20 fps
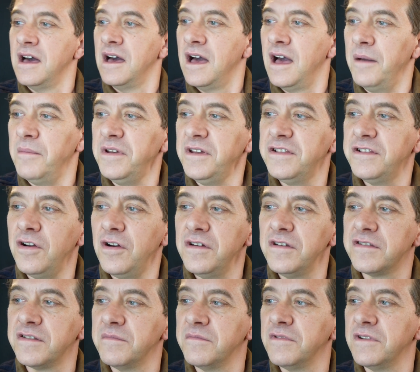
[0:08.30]
I'm going to show
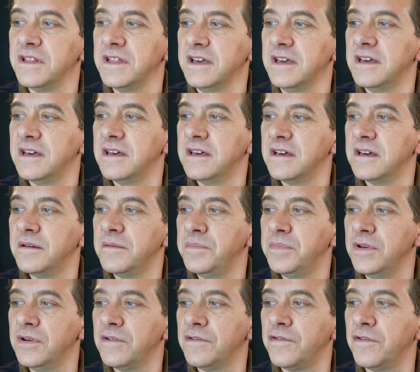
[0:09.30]
you some really
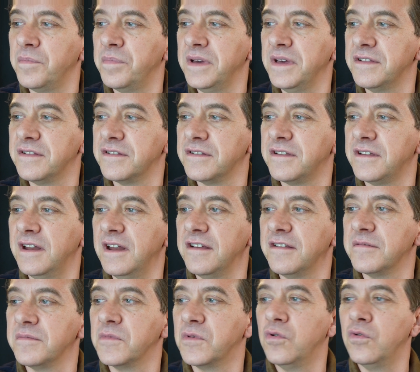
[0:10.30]
beautiful pieces today,
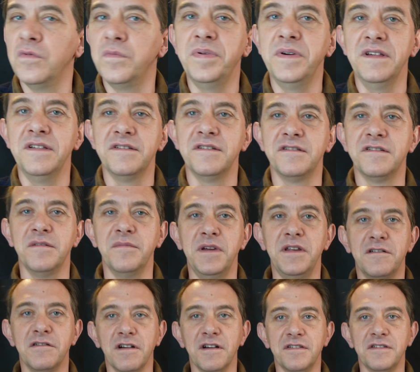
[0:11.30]
some cool pieces, some
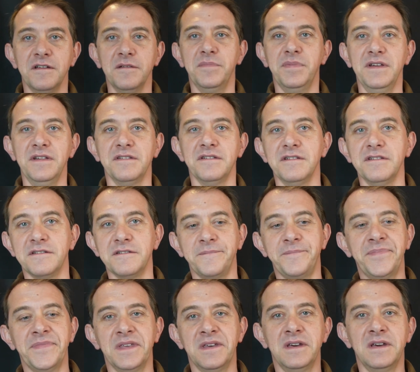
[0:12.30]
interesting pieces.
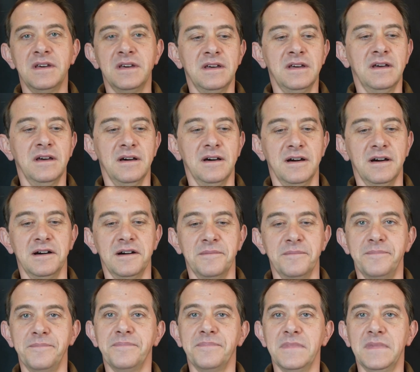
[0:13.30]

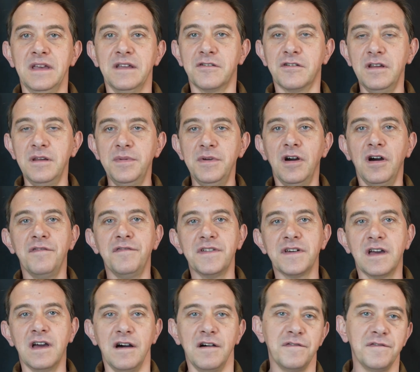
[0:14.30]
It's going to be off
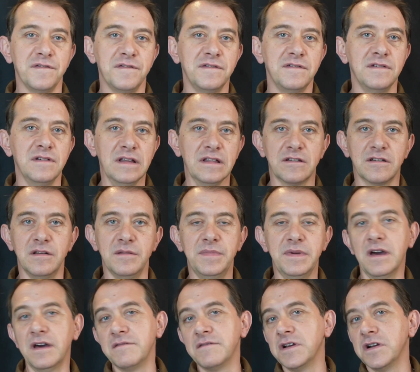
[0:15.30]
the cuff, it's going to
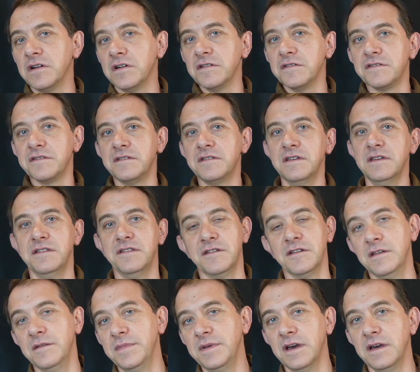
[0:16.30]
be unrehearsed, it's
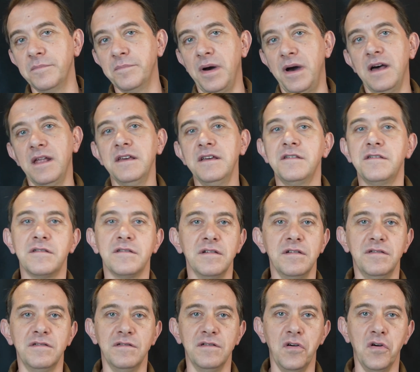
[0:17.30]
going to be unpolished,
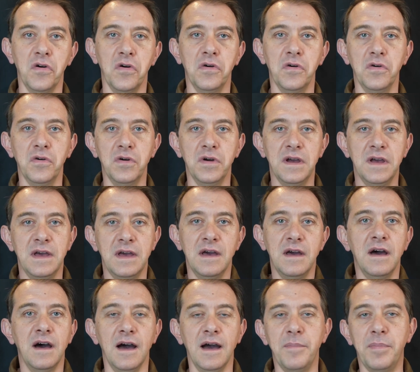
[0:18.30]
so
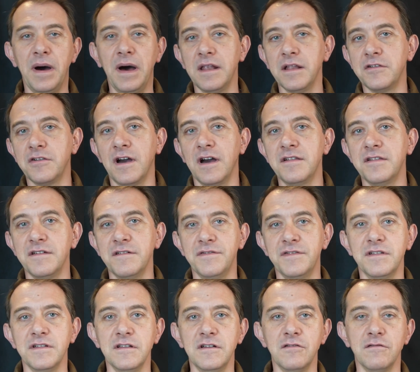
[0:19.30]
I apologize if
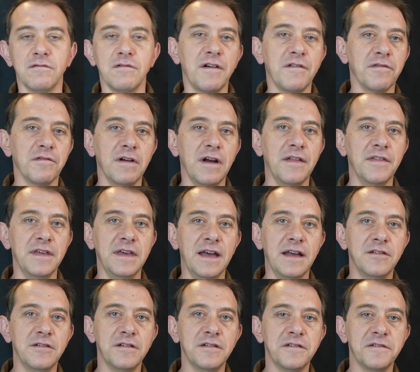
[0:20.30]
it's a little rough around the
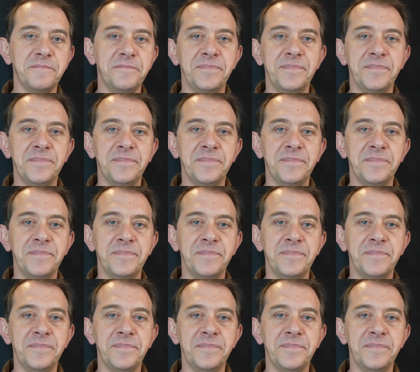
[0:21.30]
edges.